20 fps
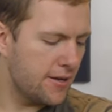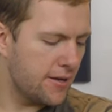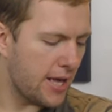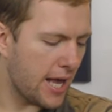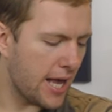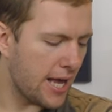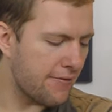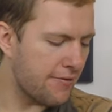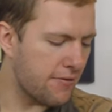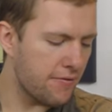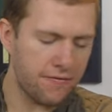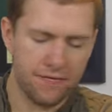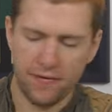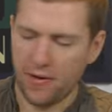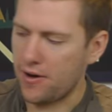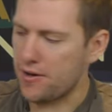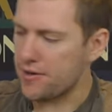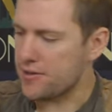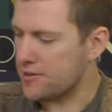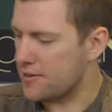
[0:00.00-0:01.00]
even
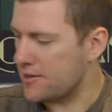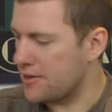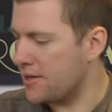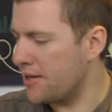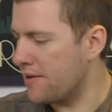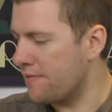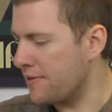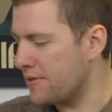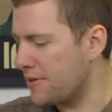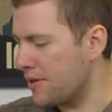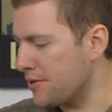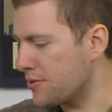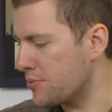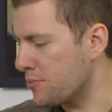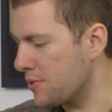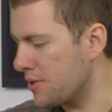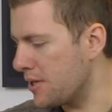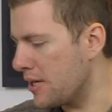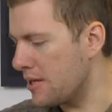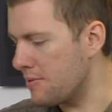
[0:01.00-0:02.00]
faster if it does
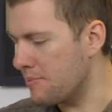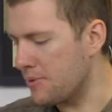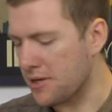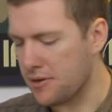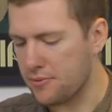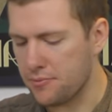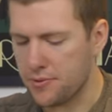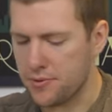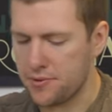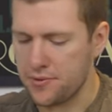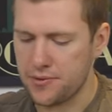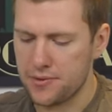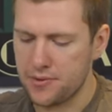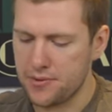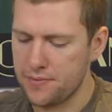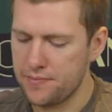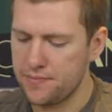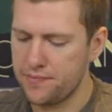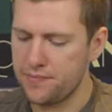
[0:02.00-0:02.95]
win any big awards.